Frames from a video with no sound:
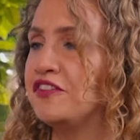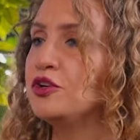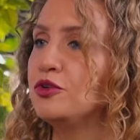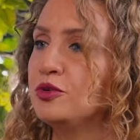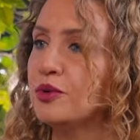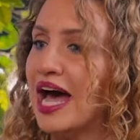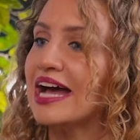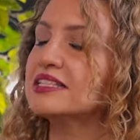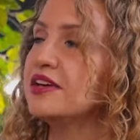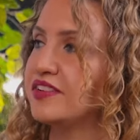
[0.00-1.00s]
few
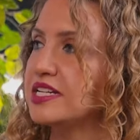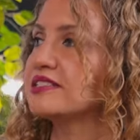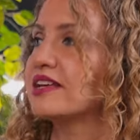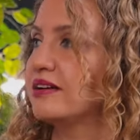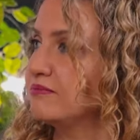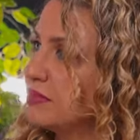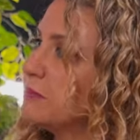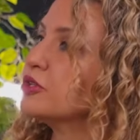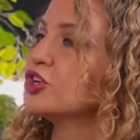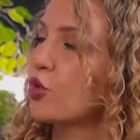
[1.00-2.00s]
activities that
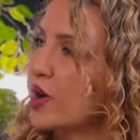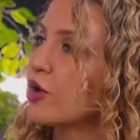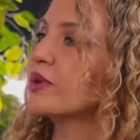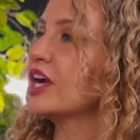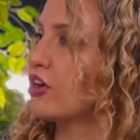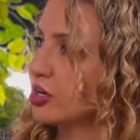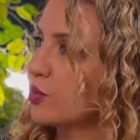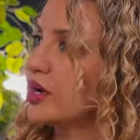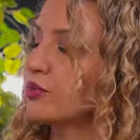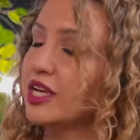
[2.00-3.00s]
people know where we are and
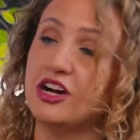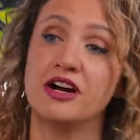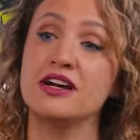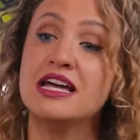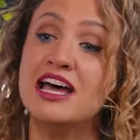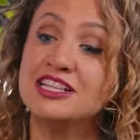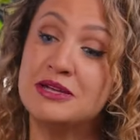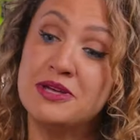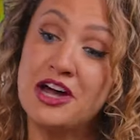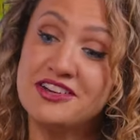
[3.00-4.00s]
when we are. To
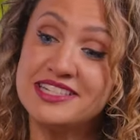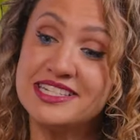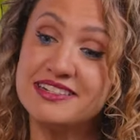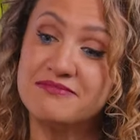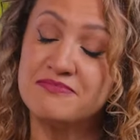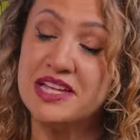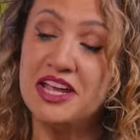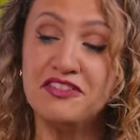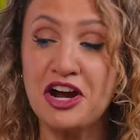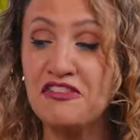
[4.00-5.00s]
be honest,
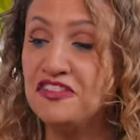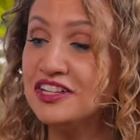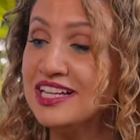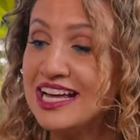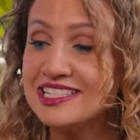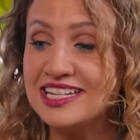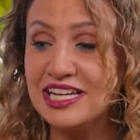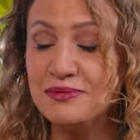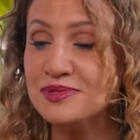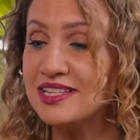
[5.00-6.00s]
even our full last
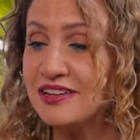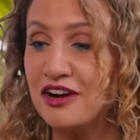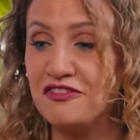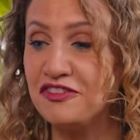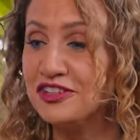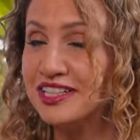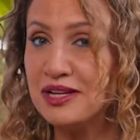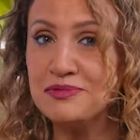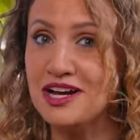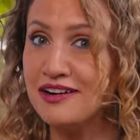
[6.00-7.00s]
names and our full
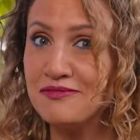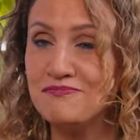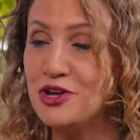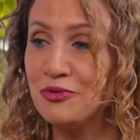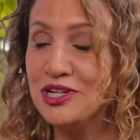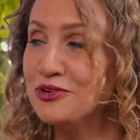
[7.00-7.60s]
names are no one